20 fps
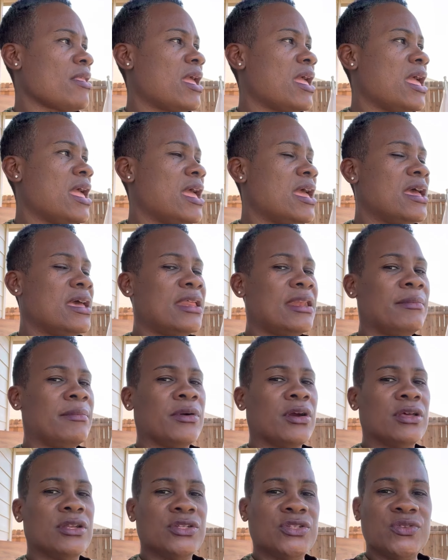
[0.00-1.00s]
And I'm
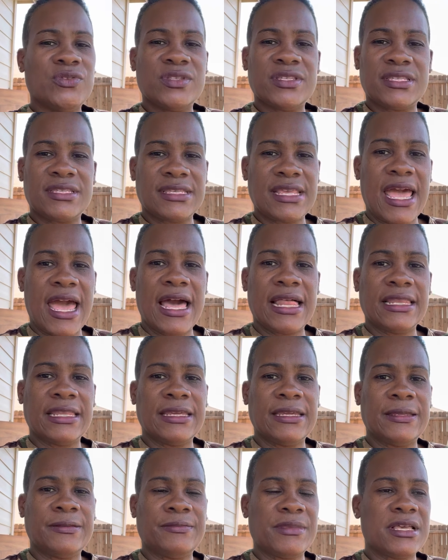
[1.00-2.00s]
gonna do the
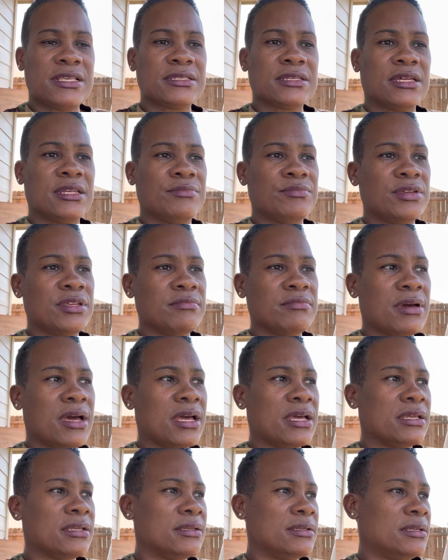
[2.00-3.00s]
salad. That's gonna be
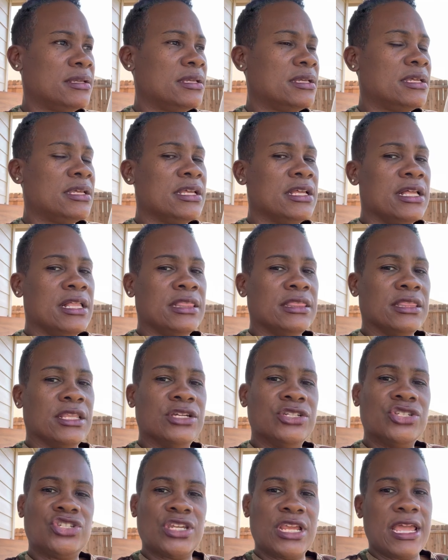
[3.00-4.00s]
my
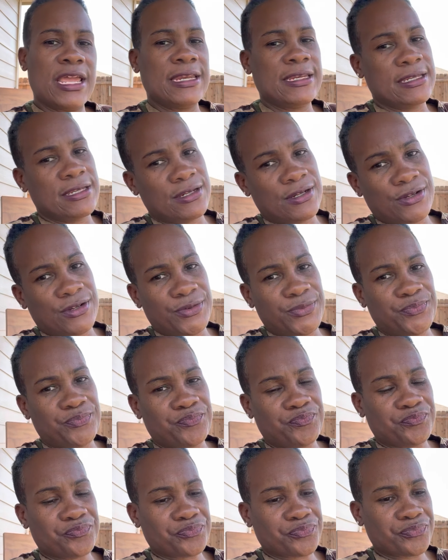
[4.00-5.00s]
lunch and dinner.
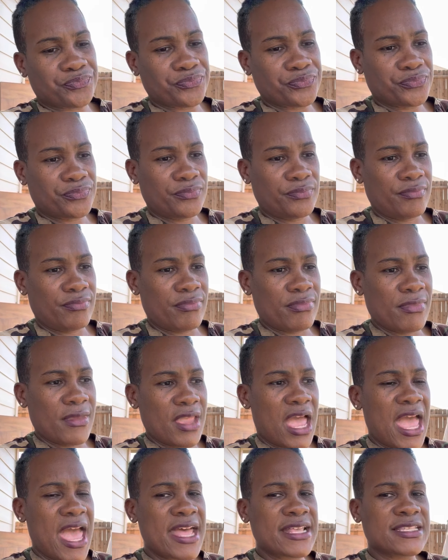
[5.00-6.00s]

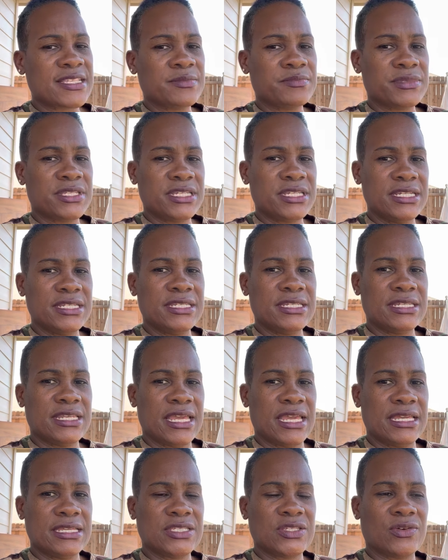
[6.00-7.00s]
I had some tea
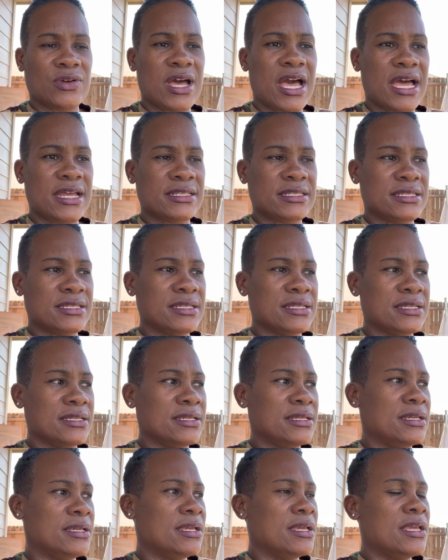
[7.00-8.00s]
today, so hot tea
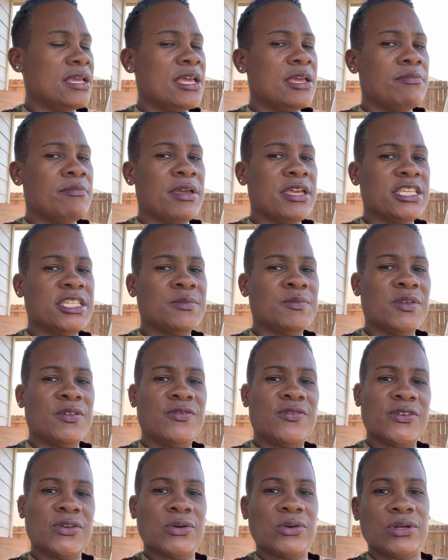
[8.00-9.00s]
makes me
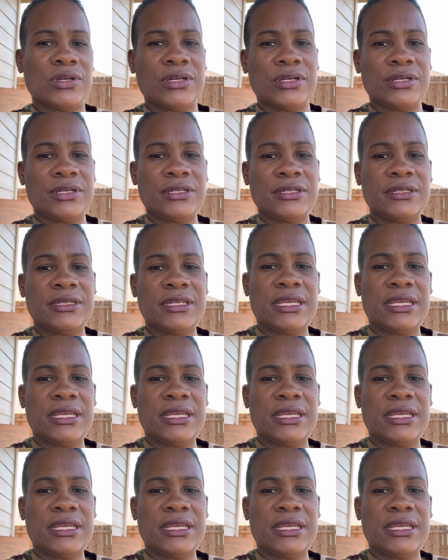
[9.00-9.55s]
feel good.